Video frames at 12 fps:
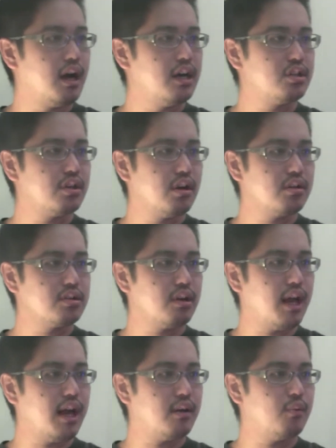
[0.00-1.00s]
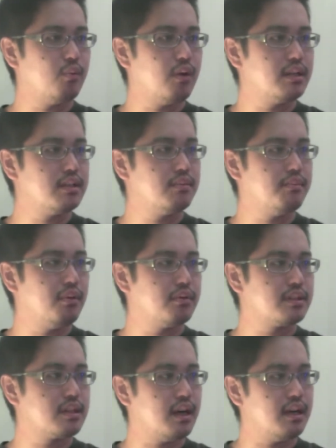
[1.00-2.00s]
I should also add 1 to
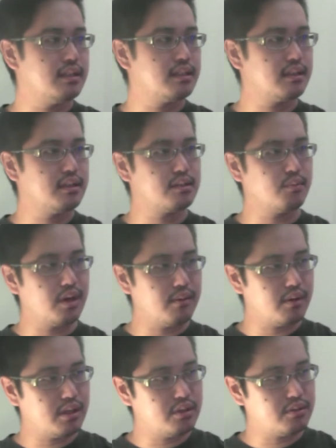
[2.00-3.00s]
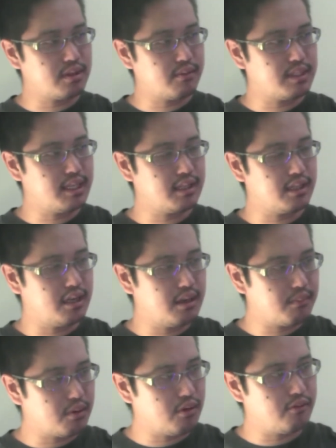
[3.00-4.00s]
both sides, because what I want to do is I want to take the
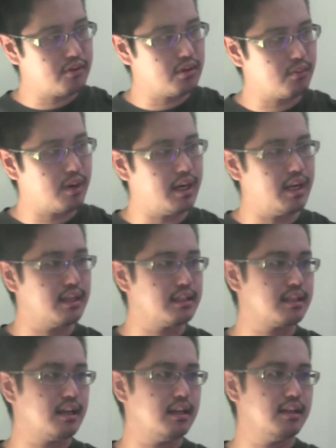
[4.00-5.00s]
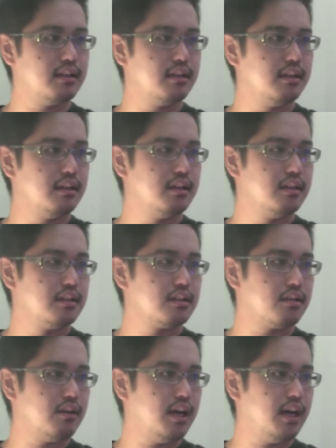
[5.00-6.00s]
number over to the right-hand side.
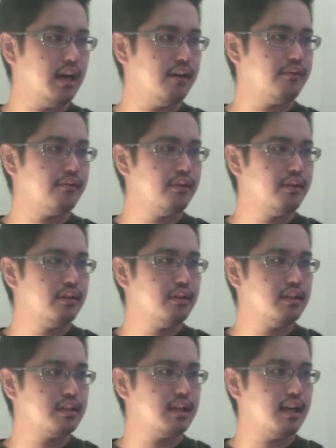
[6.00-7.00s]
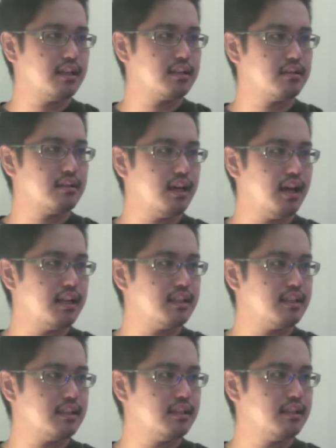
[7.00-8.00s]
So I have, this cancels
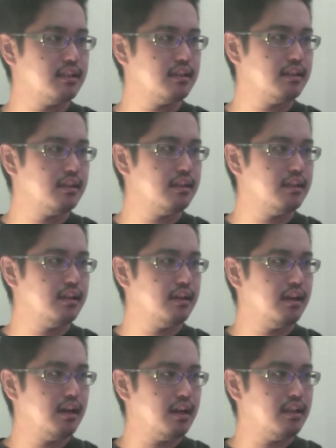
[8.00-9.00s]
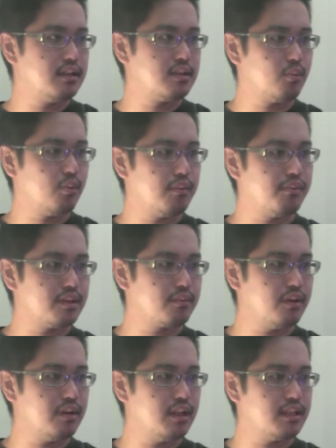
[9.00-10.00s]
that, and this is 1 plus
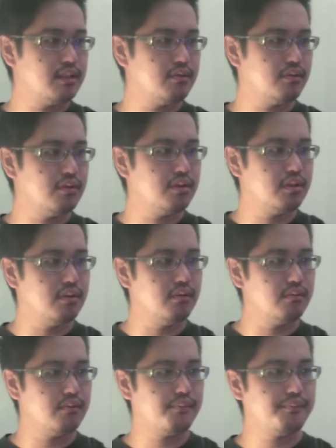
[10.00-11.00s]
1, that's equal to 2.